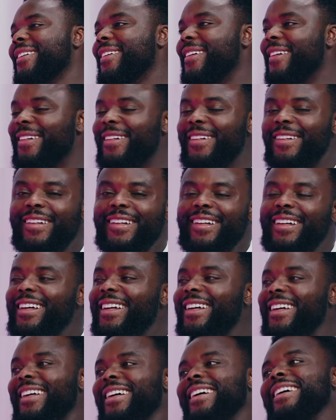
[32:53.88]
that one, let's not
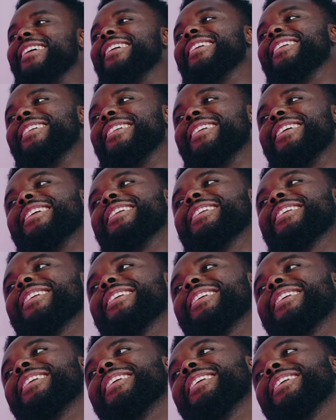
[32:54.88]
shoot on that one, no pun
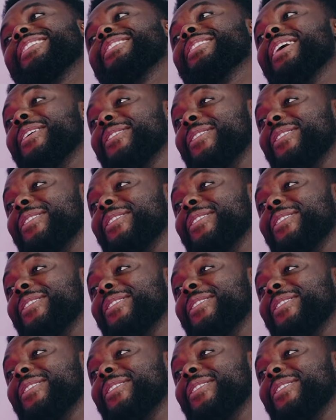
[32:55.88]
intended. No.